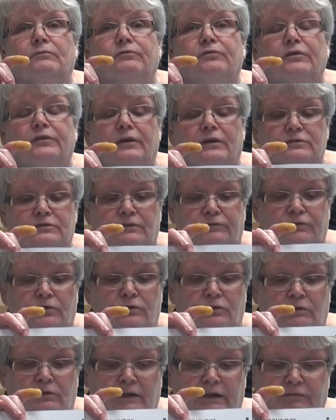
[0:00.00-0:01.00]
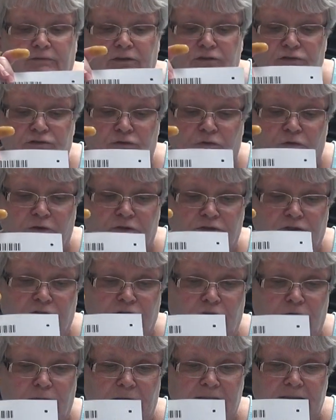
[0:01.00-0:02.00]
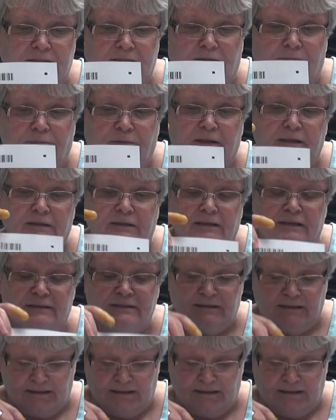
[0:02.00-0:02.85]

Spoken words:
For those of you who live in Georgia, you must complete this.